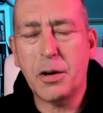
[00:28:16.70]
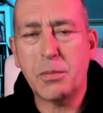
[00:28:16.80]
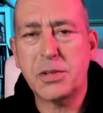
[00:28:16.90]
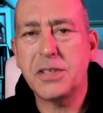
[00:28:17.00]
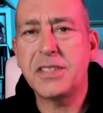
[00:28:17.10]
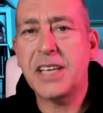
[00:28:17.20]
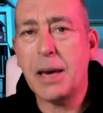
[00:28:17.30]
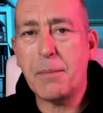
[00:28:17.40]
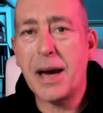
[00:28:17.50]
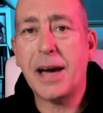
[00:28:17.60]
option to
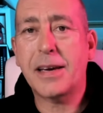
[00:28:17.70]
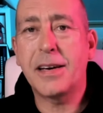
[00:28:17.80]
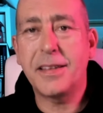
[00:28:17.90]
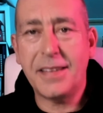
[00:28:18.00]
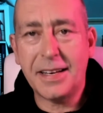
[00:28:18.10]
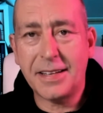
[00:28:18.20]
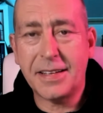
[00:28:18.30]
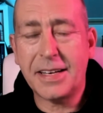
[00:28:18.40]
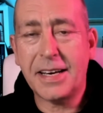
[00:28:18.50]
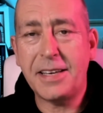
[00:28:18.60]
get back at the end of
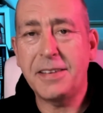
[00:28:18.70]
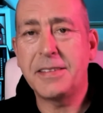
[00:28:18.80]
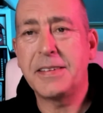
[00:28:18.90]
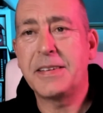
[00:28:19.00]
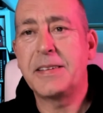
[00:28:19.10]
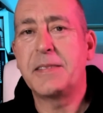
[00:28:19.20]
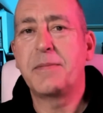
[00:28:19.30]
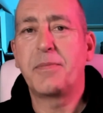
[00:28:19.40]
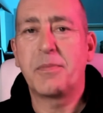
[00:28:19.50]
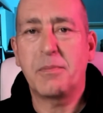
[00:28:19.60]
the day.
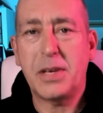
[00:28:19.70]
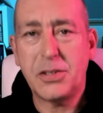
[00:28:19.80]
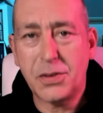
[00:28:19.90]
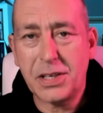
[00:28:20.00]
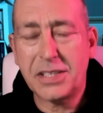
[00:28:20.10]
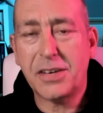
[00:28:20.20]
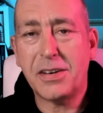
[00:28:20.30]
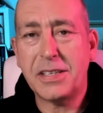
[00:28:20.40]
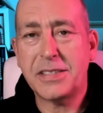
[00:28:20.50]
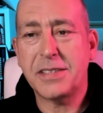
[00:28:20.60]
Make sure your
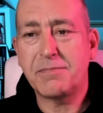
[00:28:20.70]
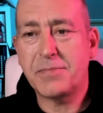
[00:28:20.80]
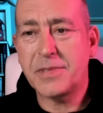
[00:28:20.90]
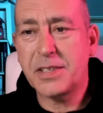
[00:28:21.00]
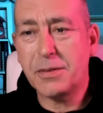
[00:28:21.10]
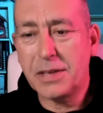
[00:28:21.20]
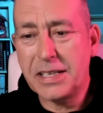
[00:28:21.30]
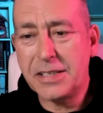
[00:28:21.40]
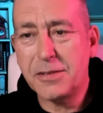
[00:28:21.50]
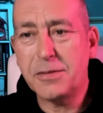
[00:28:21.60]
tyres are still
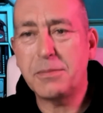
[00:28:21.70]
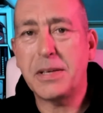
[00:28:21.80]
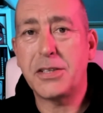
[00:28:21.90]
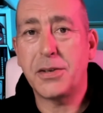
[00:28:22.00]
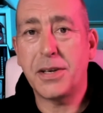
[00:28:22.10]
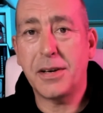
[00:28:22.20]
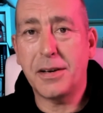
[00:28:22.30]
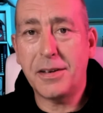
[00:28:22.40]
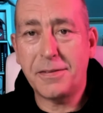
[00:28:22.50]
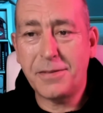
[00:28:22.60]
legal. Make sure you got
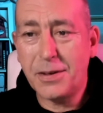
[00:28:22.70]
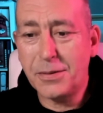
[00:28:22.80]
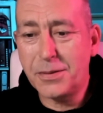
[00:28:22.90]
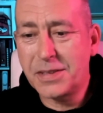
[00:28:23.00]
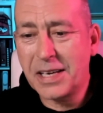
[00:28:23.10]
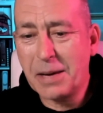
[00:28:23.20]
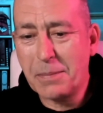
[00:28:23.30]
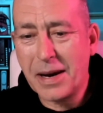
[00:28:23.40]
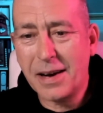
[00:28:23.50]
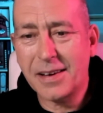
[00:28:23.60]
enough fuel to get
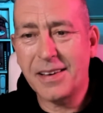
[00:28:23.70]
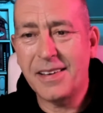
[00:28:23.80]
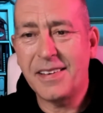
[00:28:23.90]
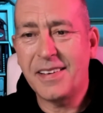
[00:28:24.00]
back.